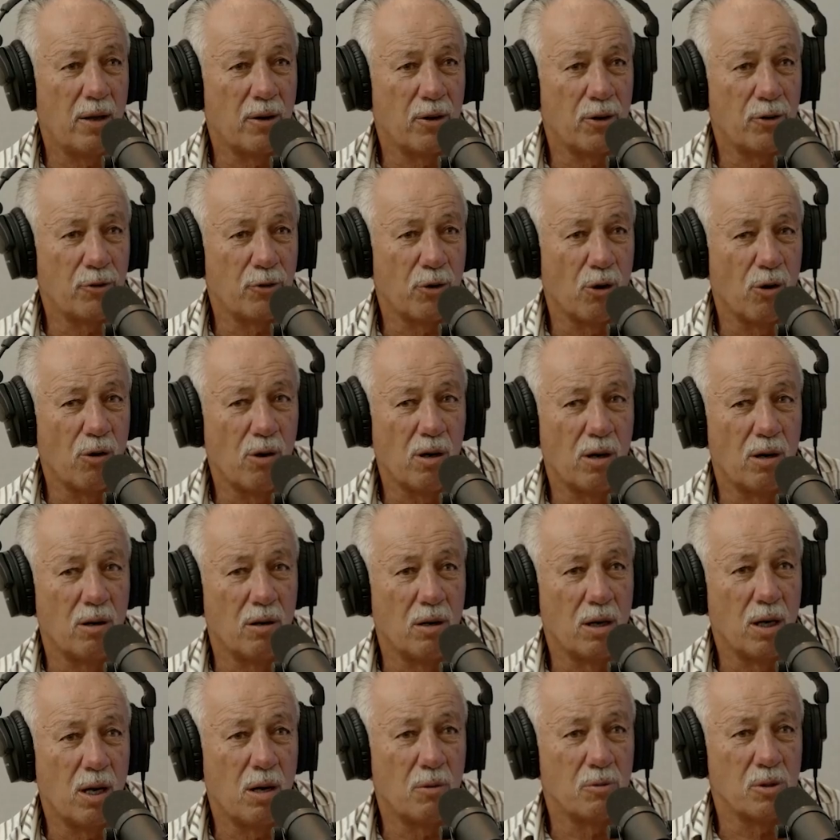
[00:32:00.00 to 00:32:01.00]
a
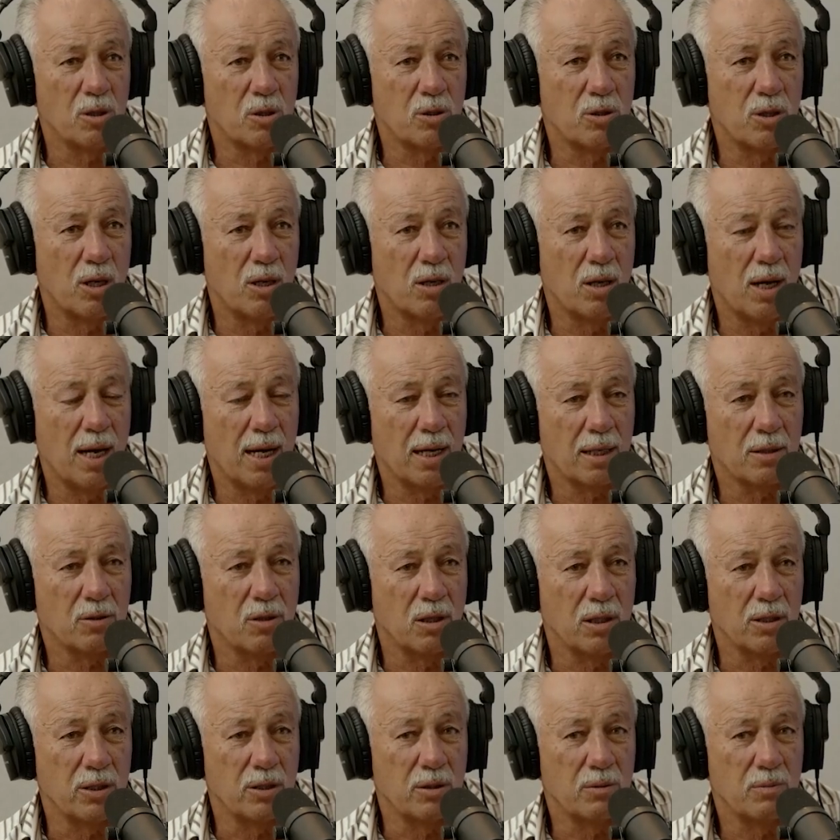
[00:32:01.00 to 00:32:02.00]
trial. I was
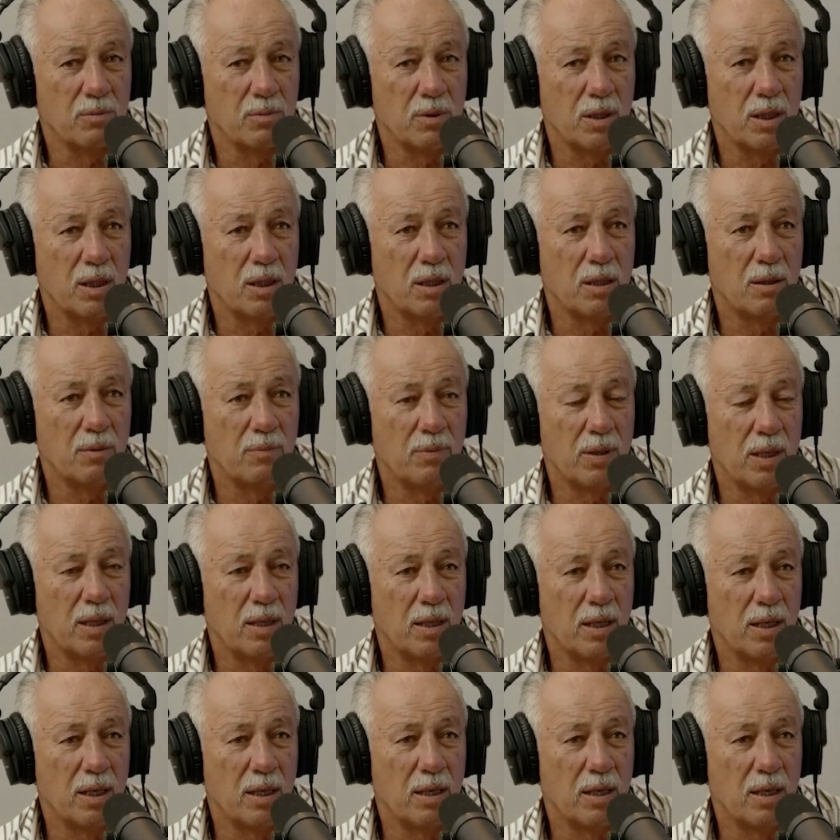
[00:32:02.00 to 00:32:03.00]
actually
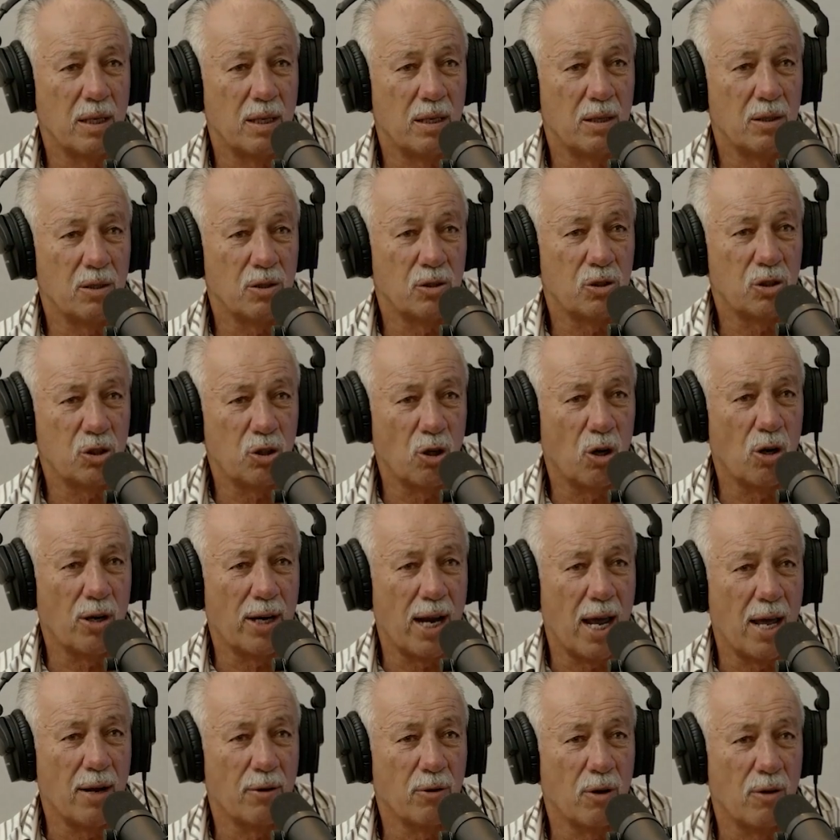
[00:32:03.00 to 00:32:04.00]
shot
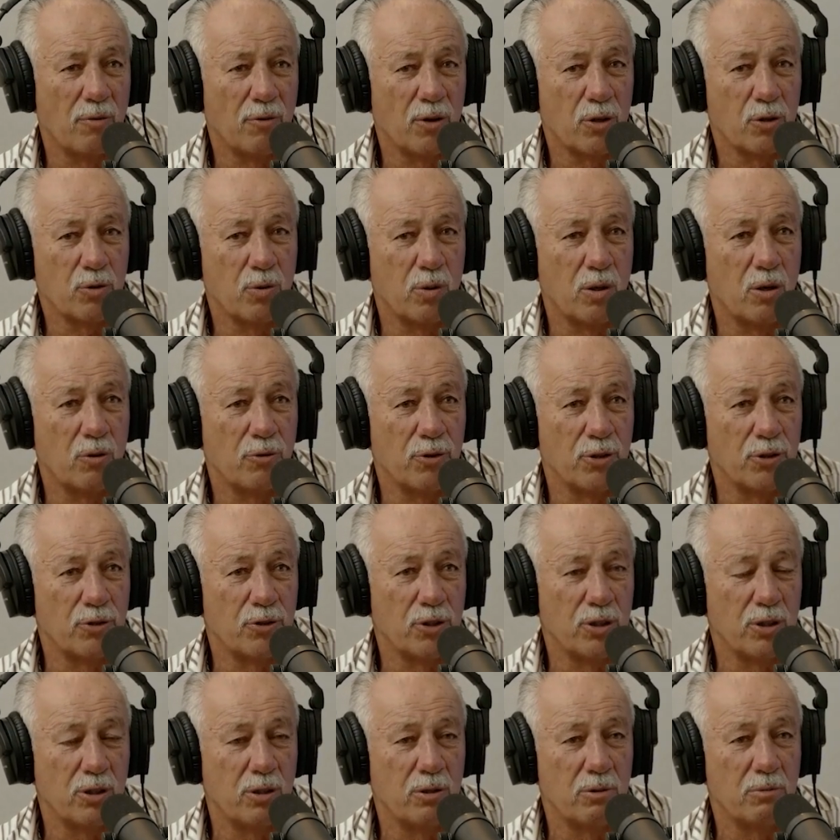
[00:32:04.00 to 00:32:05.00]
at on the 12th of
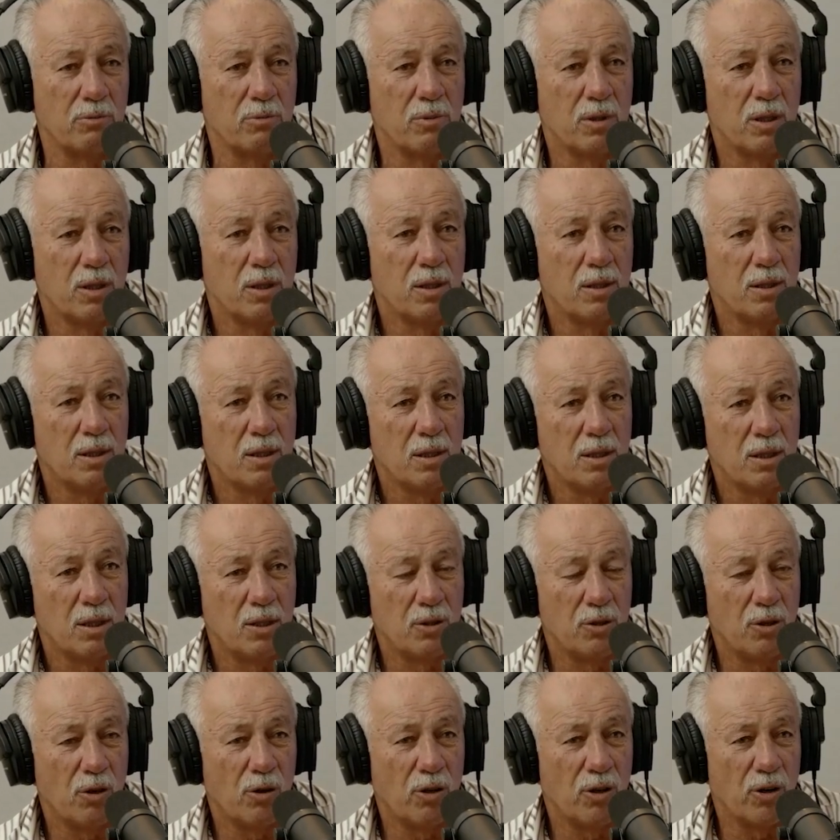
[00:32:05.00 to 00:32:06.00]
June
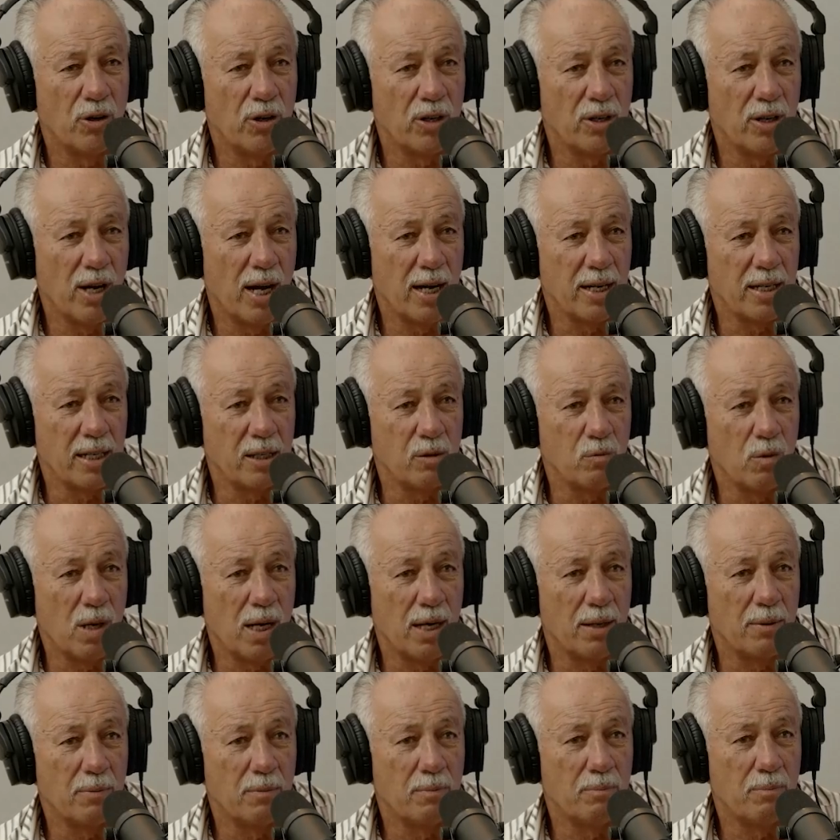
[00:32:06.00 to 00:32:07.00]

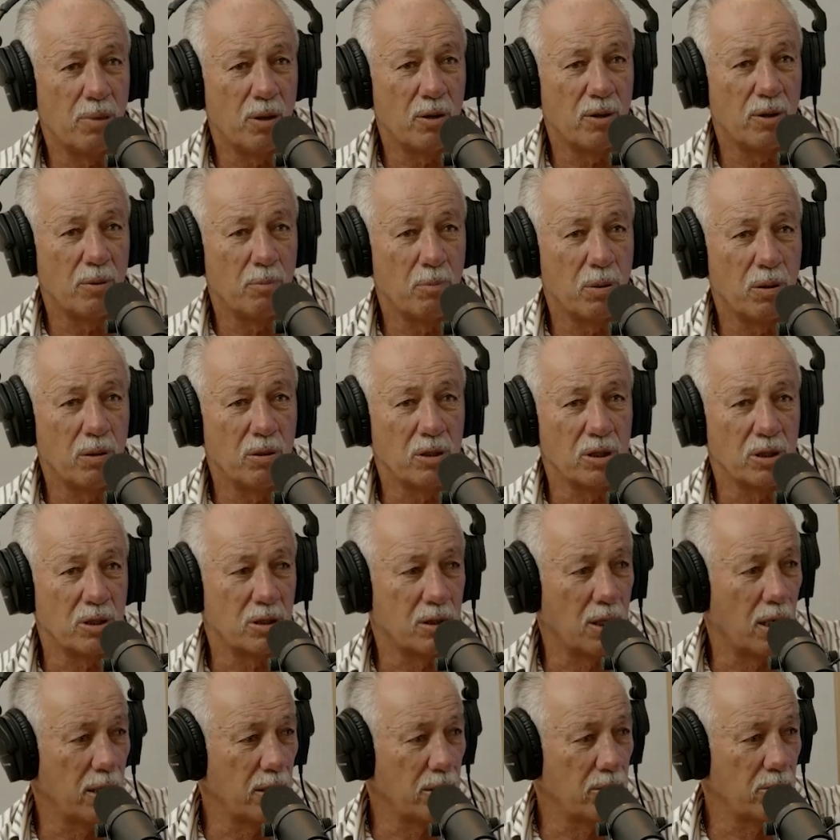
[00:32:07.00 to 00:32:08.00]
1981 by the police.
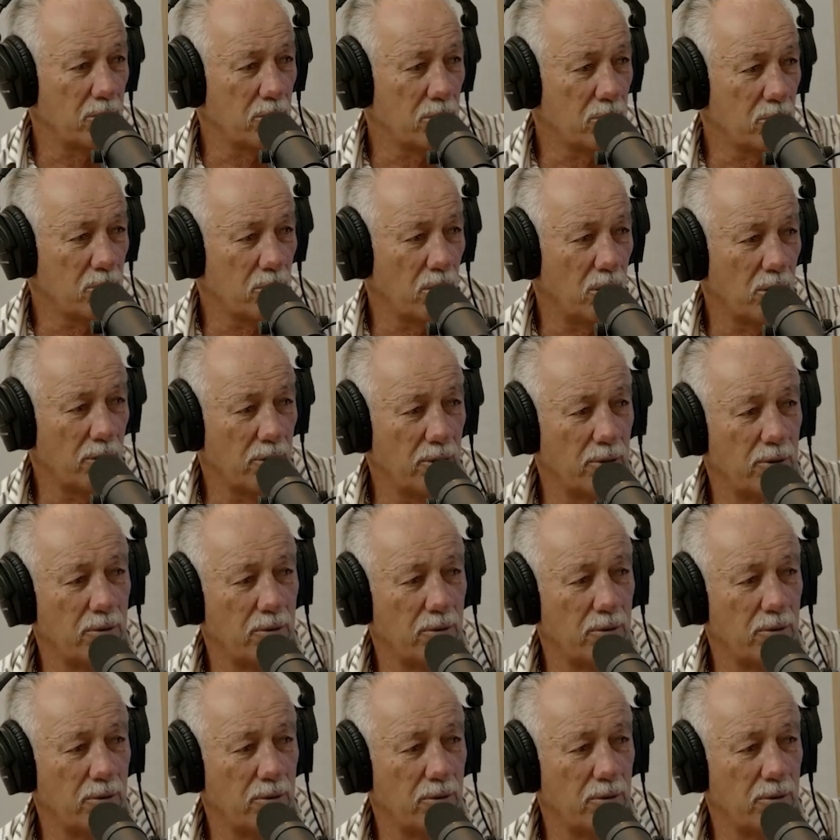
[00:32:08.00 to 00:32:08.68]
They tried to...